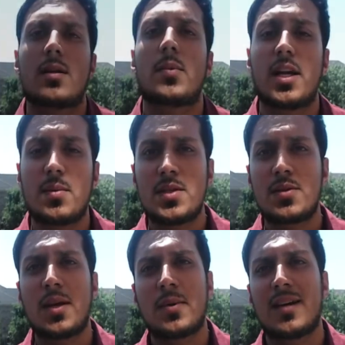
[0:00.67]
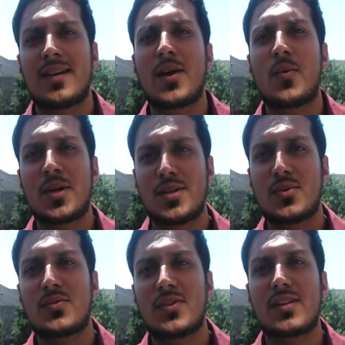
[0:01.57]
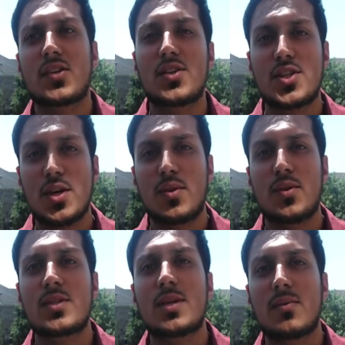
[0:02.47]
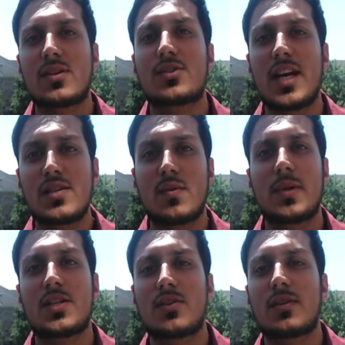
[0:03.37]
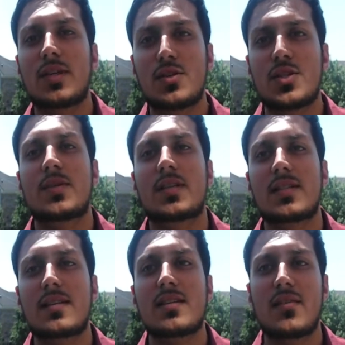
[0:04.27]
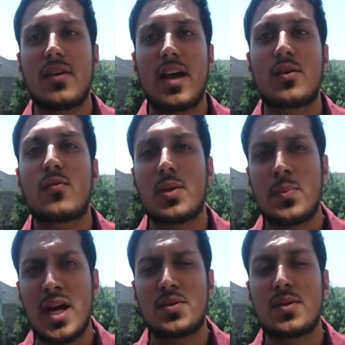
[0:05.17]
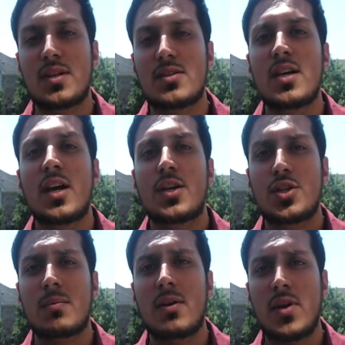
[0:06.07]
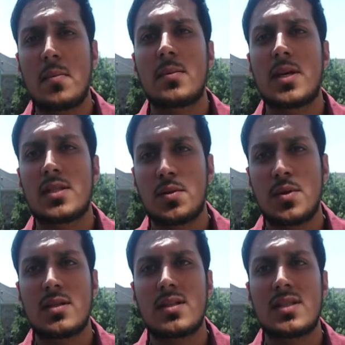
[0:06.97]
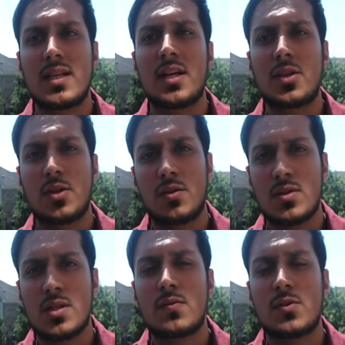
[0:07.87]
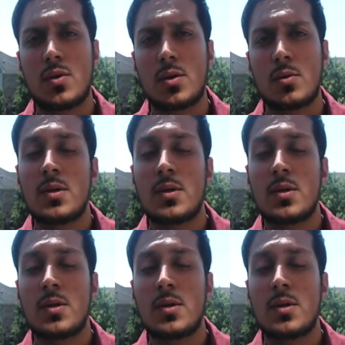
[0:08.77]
My name is Suleiman, and I wanted to reflect and share with you some of the transformational leadership successes I've had over the past two years during my family medicine residency at the University of Toronto,